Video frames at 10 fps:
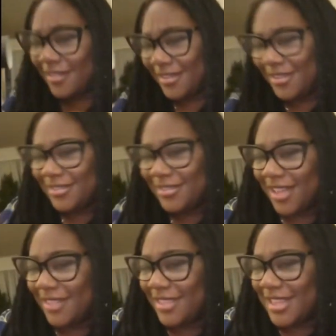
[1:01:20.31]
And you
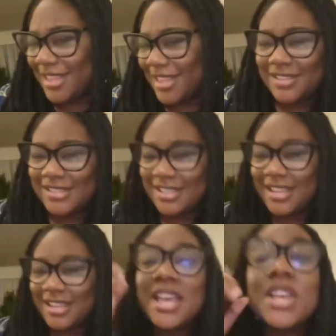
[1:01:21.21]
thought this is
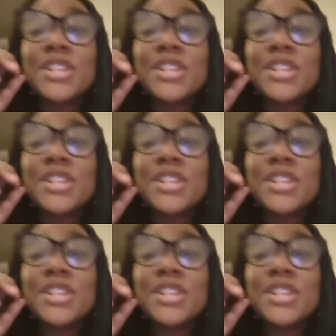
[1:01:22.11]
it.